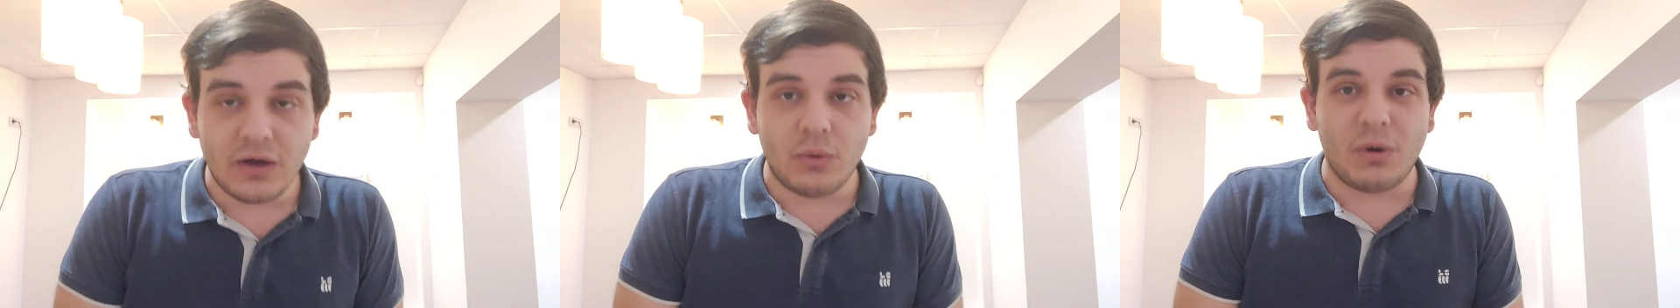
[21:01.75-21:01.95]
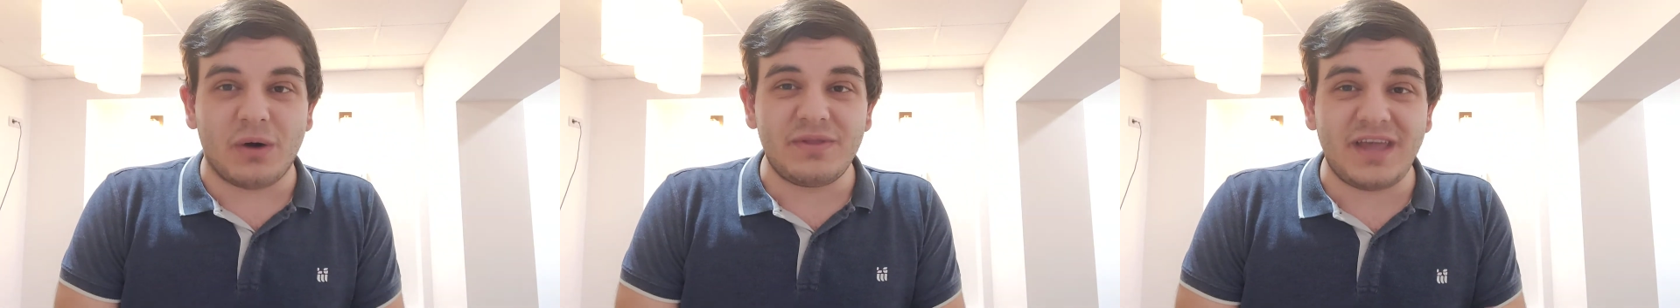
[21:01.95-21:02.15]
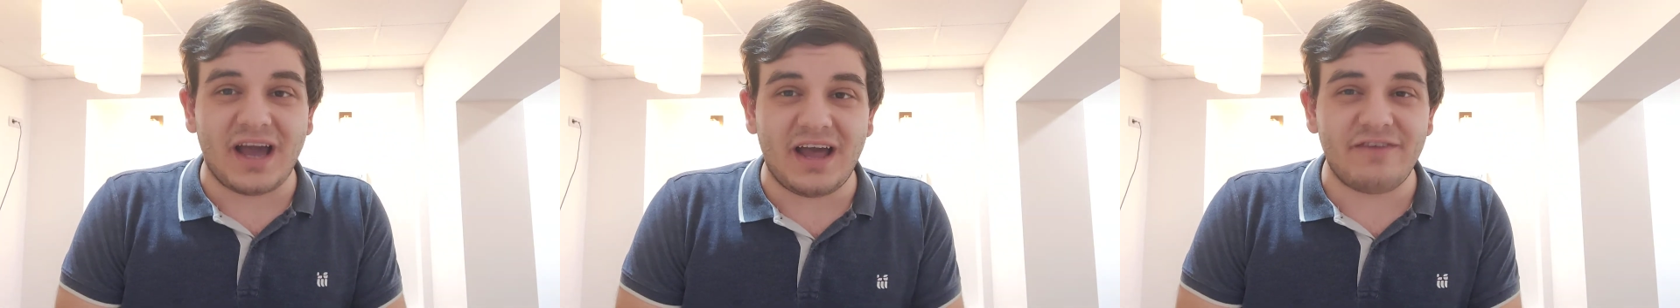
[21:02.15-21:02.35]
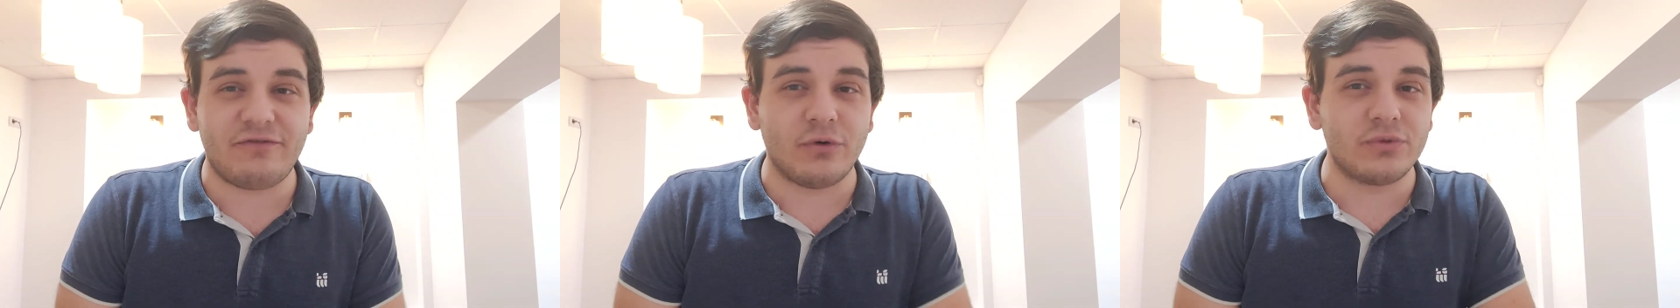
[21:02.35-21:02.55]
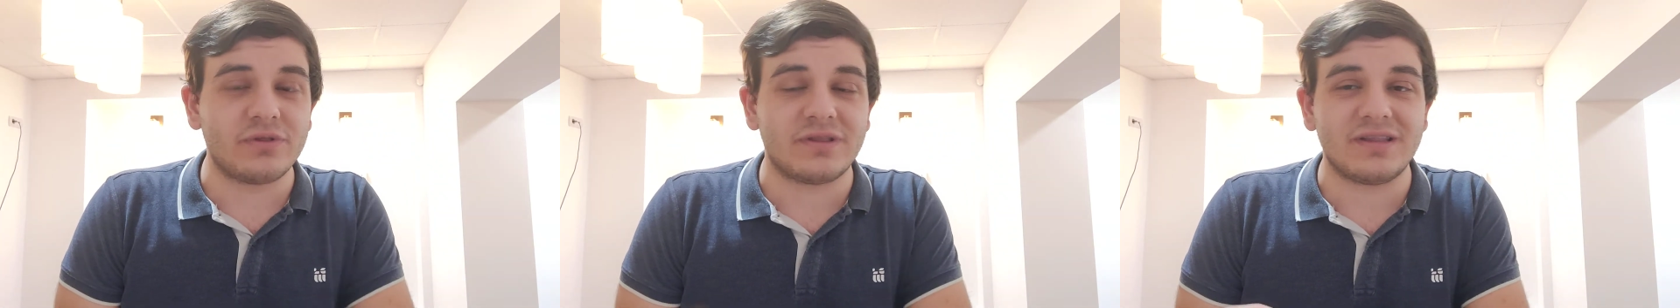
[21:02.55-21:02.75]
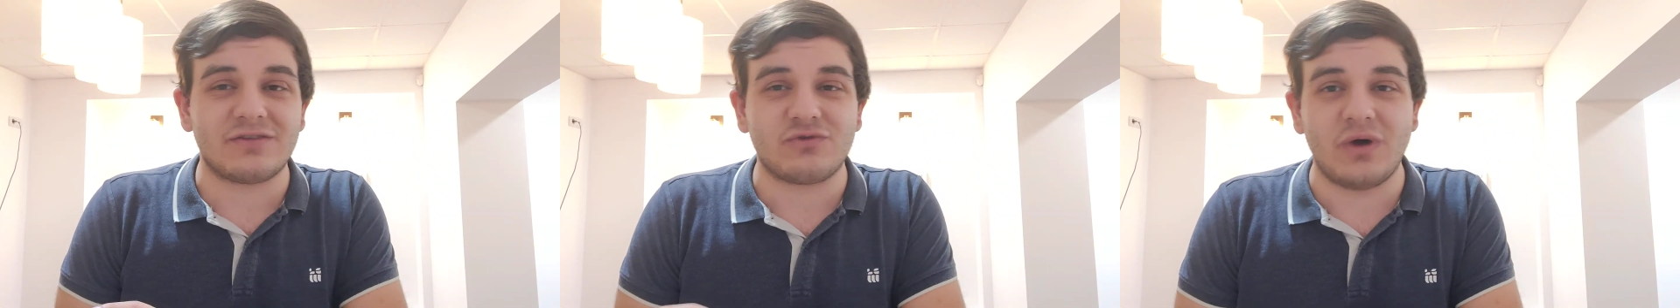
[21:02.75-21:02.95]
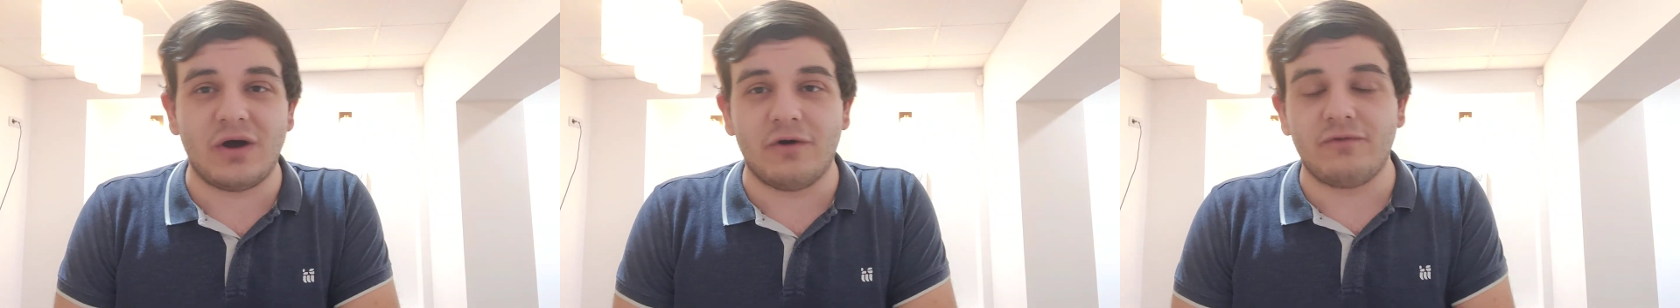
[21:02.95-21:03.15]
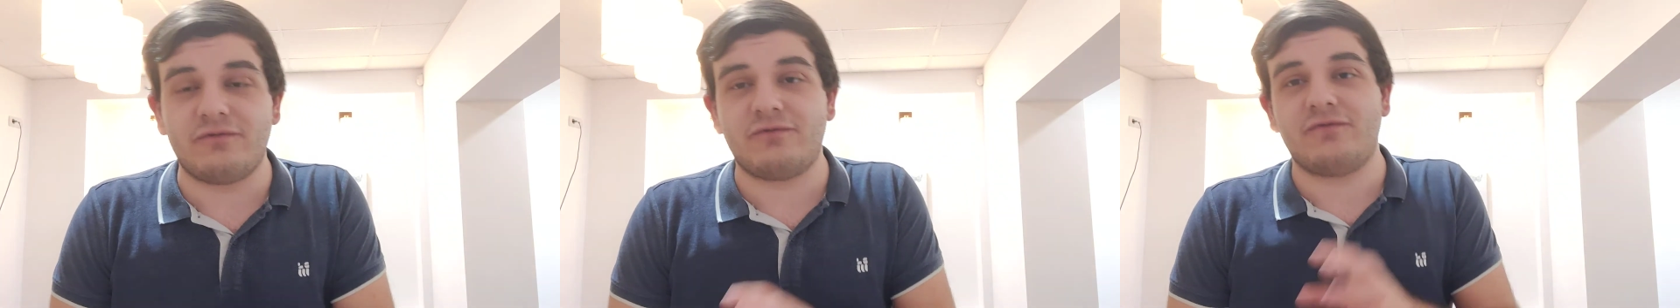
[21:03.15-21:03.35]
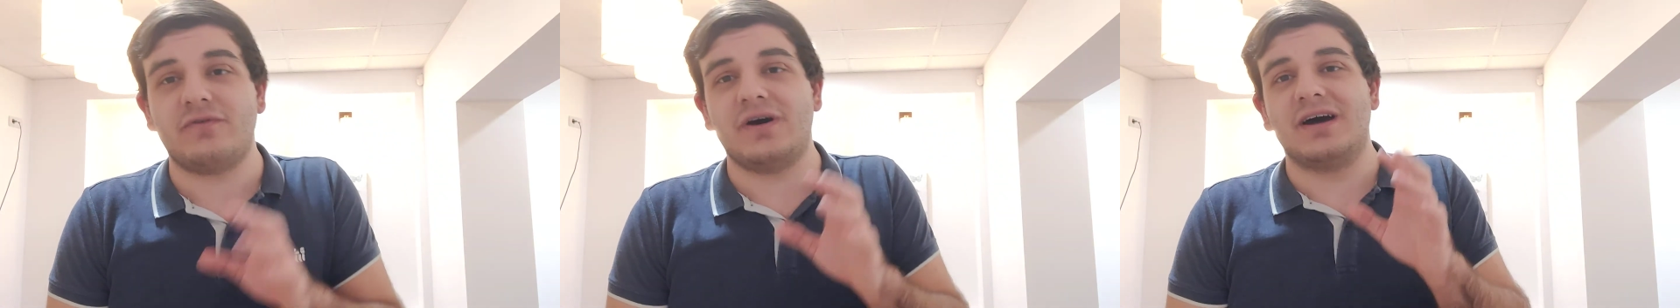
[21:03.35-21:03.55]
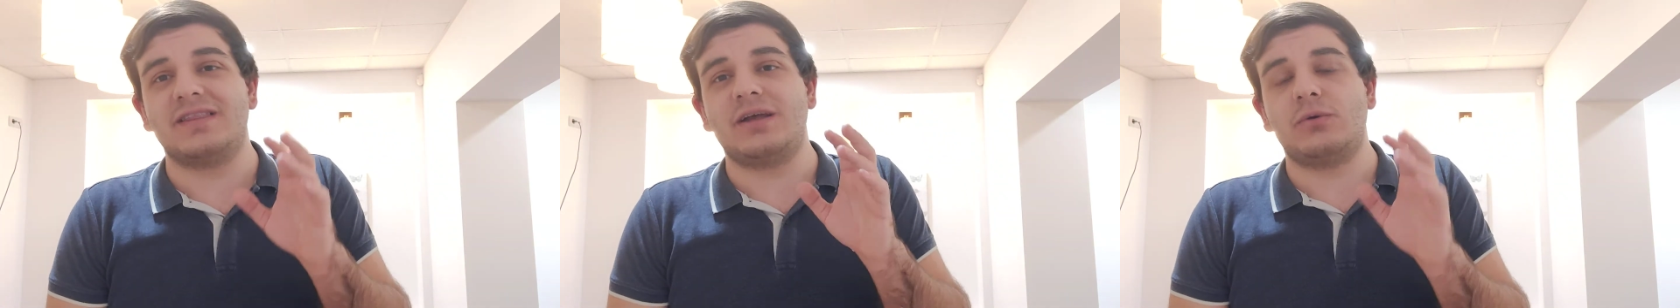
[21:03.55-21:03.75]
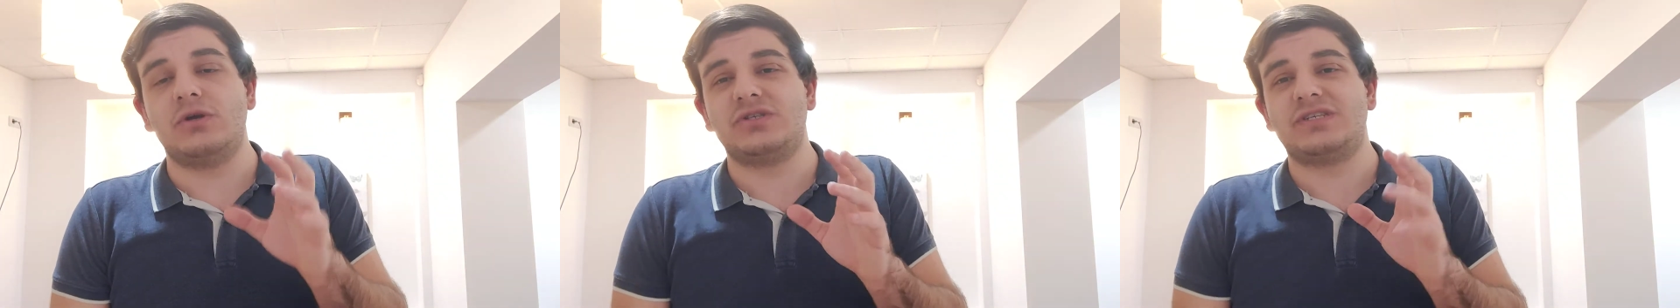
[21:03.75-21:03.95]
while the iPhone 12, they were